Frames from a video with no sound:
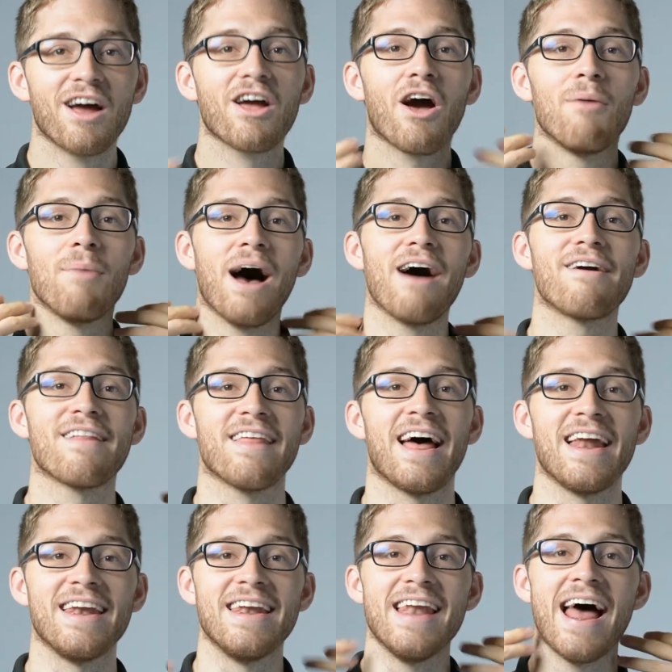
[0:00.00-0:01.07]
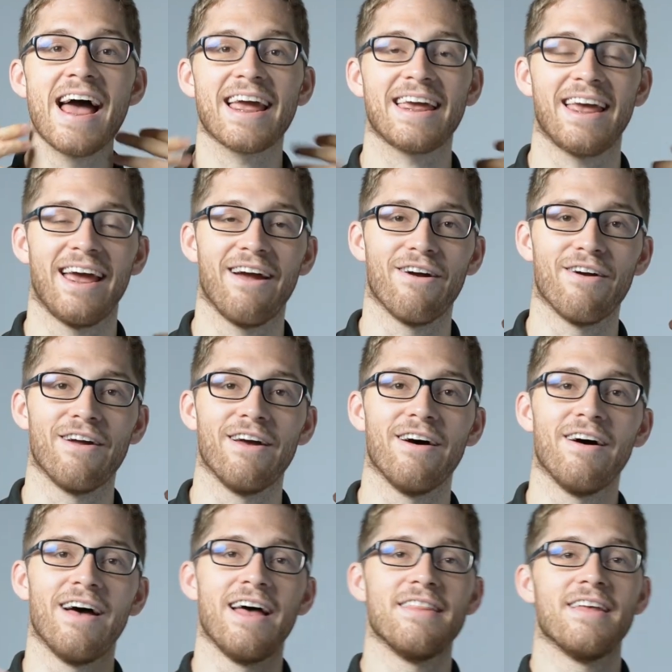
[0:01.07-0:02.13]
come out of that neck
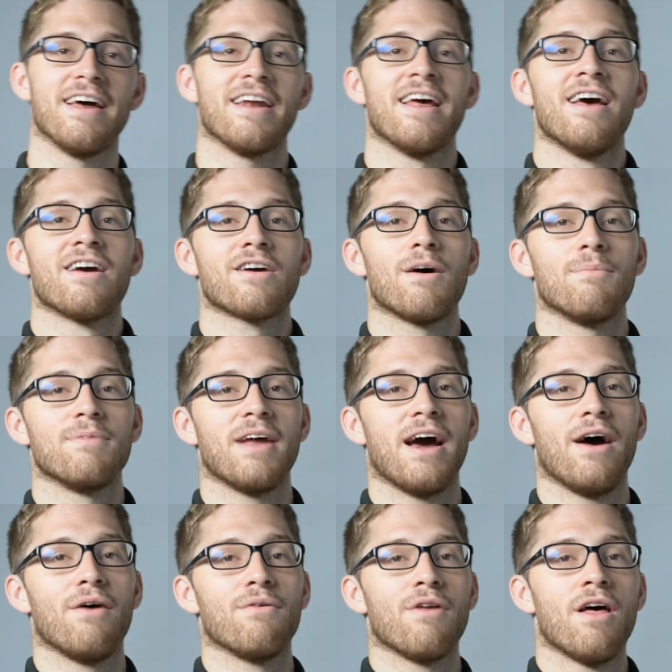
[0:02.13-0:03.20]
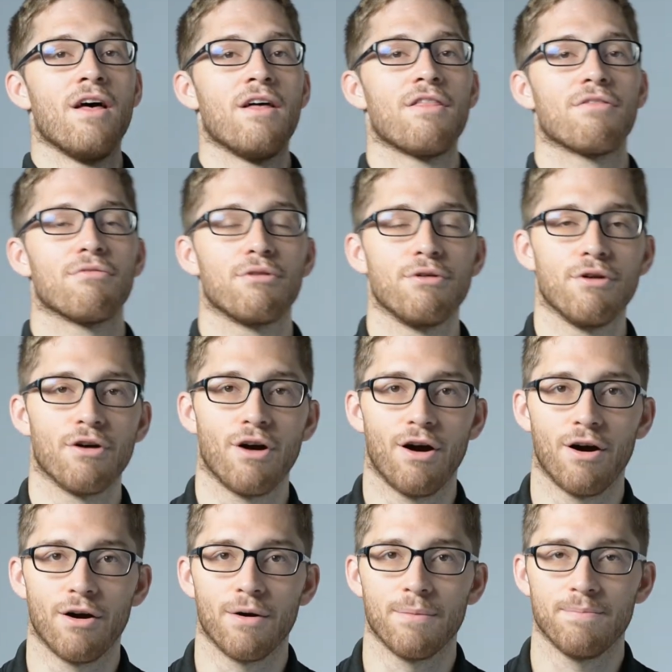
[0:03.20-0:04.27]
area and then come down through your
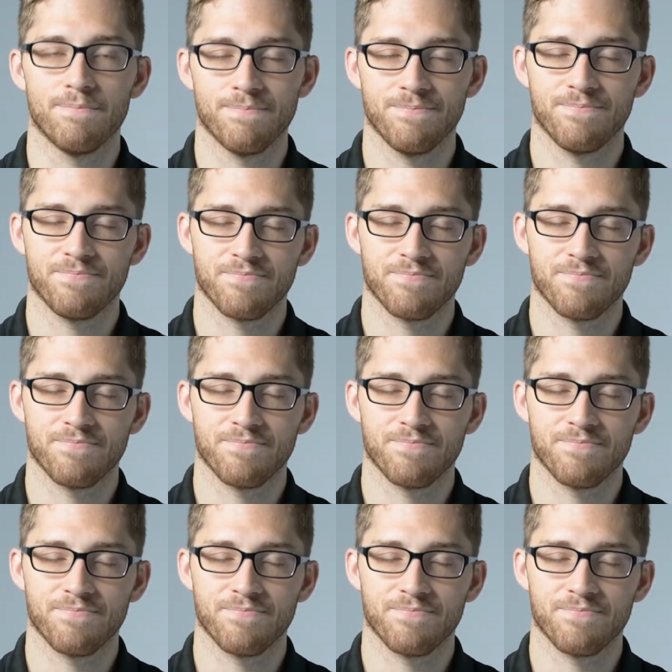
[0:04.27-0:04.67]
arm.